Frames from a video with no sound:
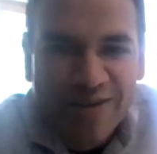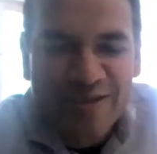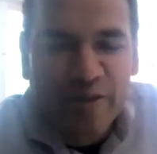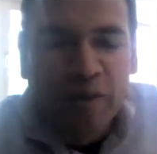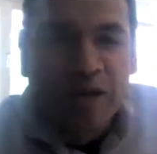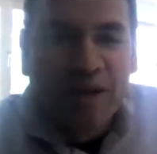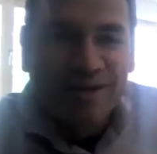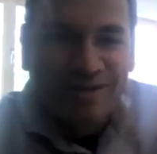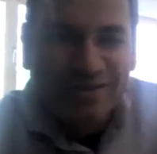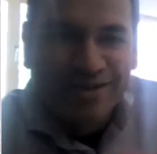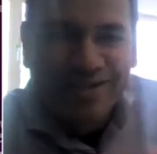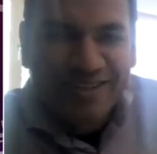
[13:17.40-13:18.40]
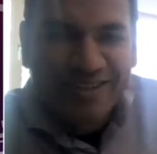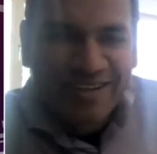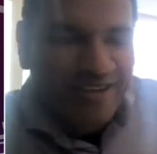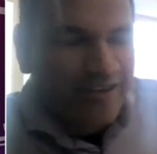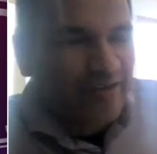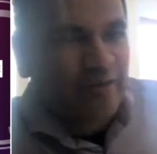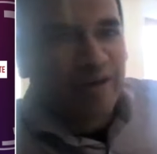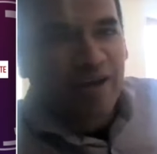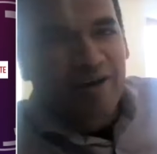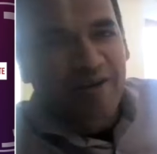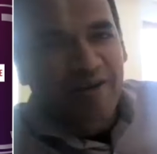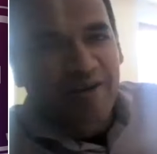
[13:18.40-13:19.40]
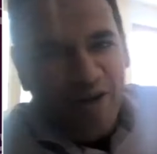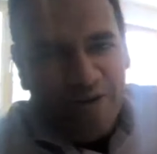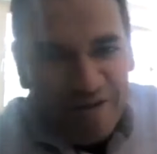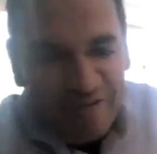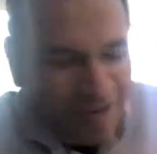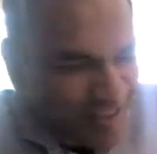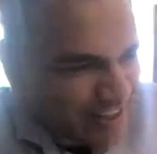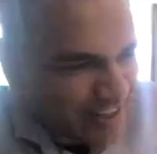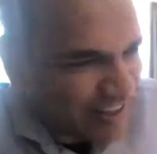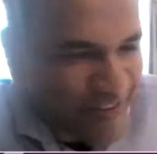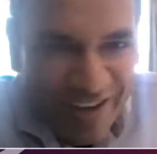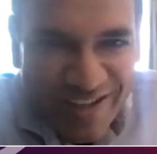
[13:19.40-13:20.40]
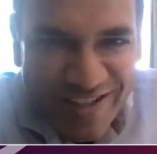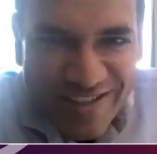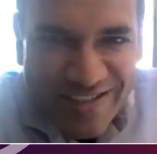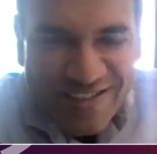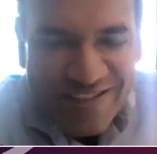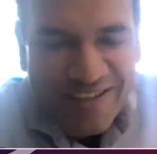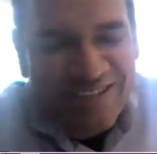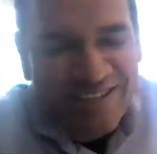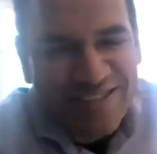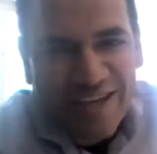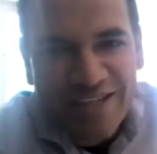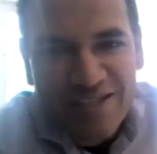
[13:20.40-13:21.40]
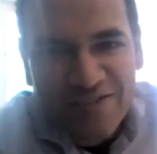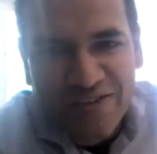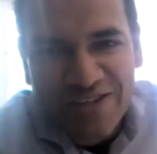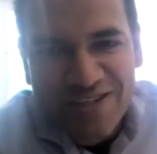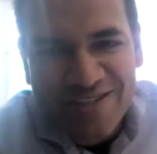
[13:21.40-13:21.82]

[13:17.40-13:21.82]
So, you know, we are honorary fintech advisors in Zach's fund.